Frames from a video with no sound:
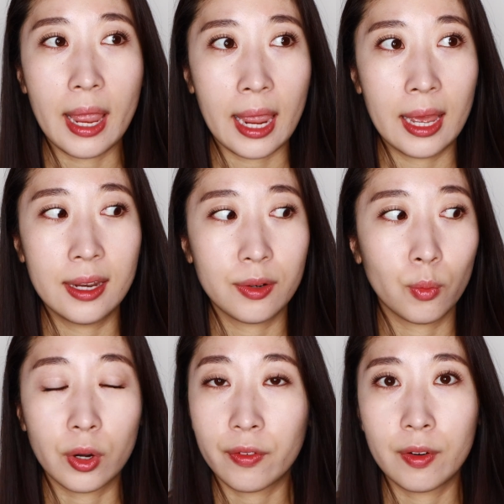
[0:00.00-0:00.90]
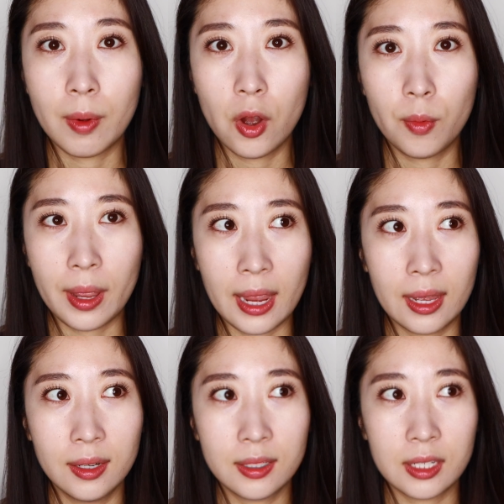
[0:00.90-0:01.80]
and work from home
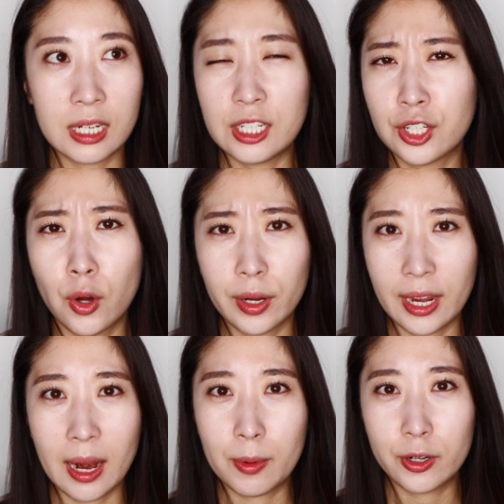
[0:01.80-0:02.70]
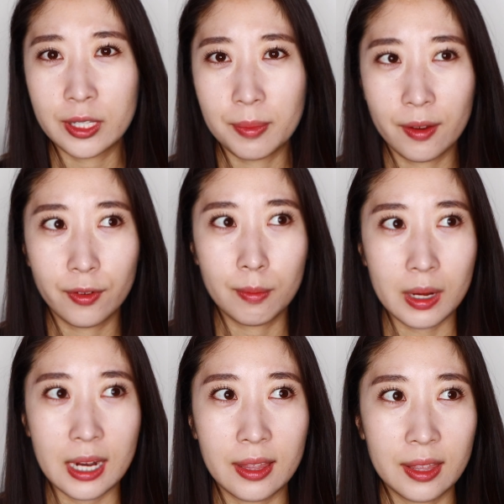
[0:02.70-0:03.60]
and need to go on camera or something for a meeting,